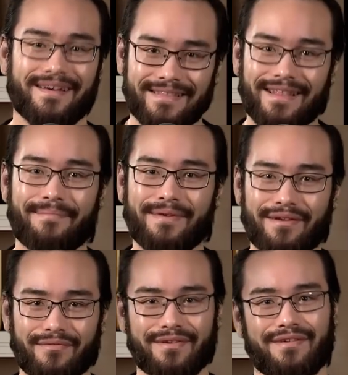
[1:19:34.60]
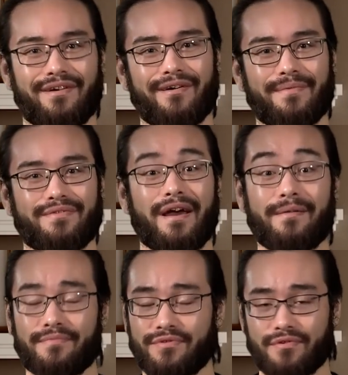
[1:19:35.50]
let me know in the comments.
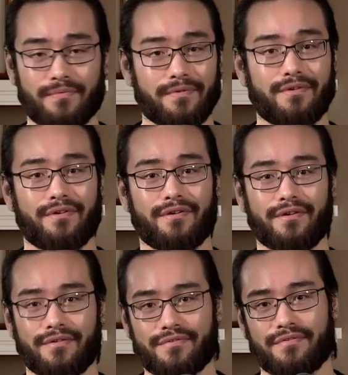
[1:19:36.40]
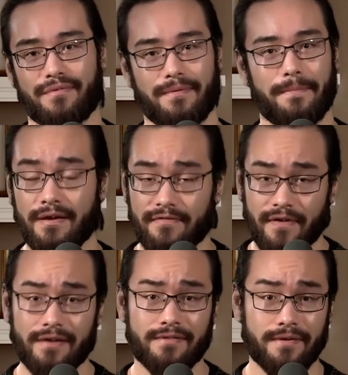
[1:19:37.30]
I'm super curious.
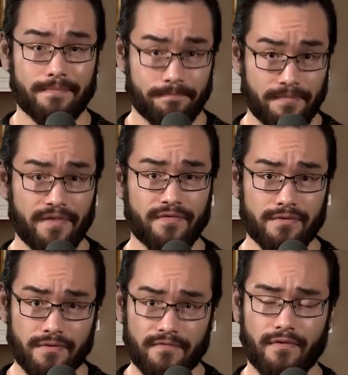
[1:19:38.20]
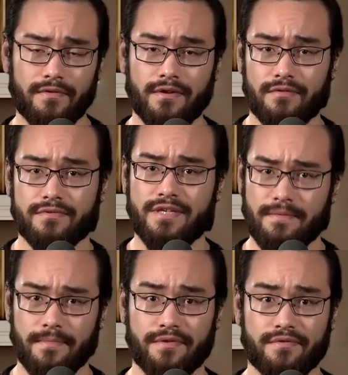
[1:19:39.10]
Finally, if you're looking for another
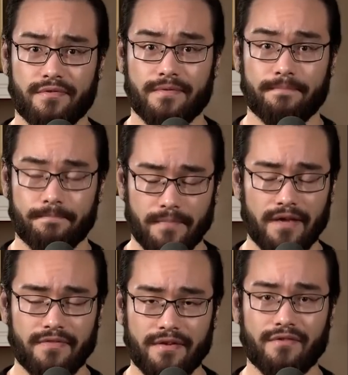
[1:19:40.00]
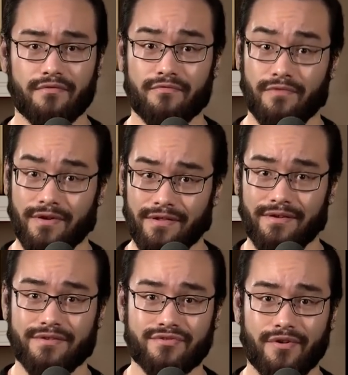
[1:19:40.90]
deep mystery, I think you'll really
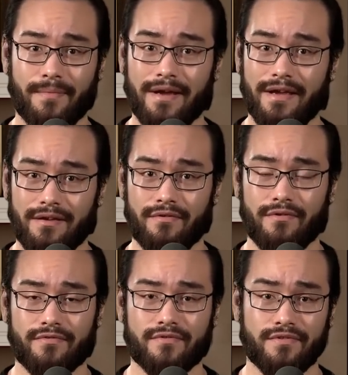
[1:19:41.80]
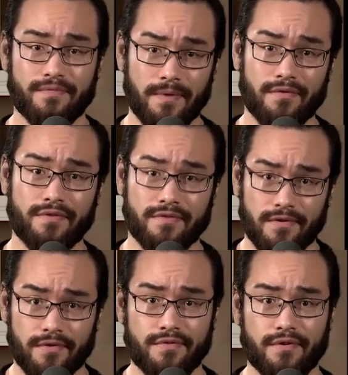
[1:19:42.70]
enjoy my Inner Earth Conspiracy
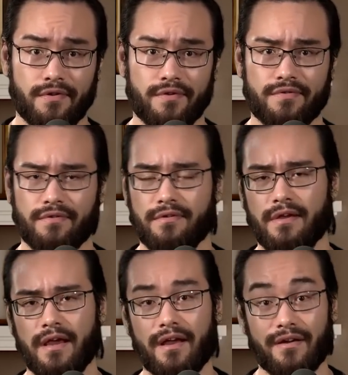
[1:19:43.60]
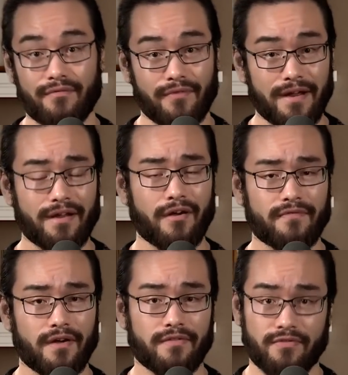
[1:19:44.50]
Theory series, and right now I've
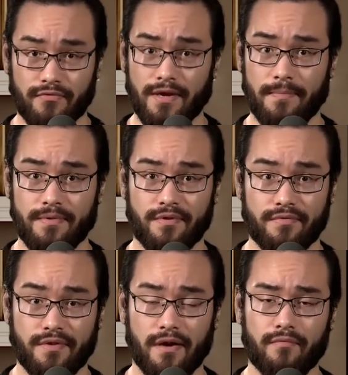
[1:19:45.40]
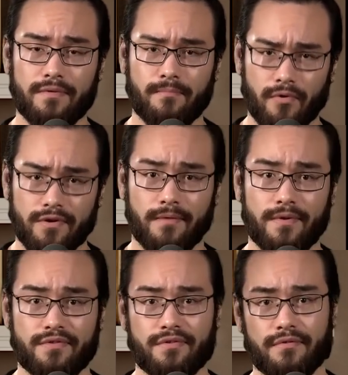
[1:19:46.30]
got 3 episodes out with more coming
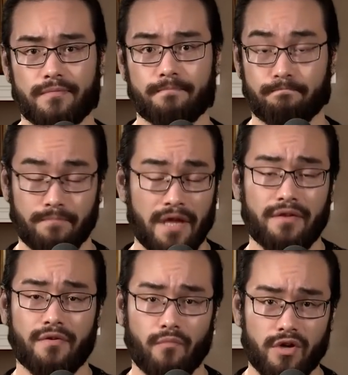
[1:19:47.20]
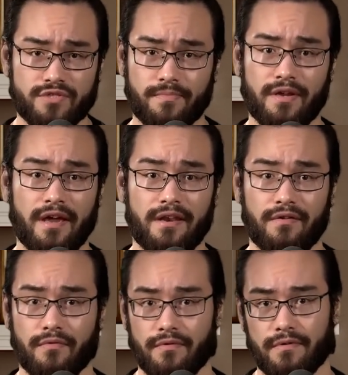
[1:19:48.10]
soon, and you can watch them in any
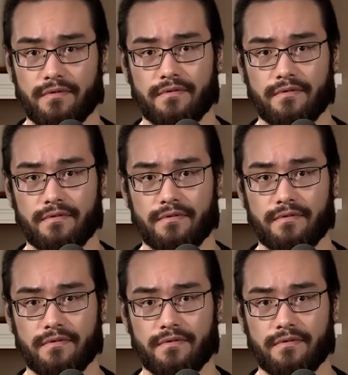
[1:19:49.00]
order.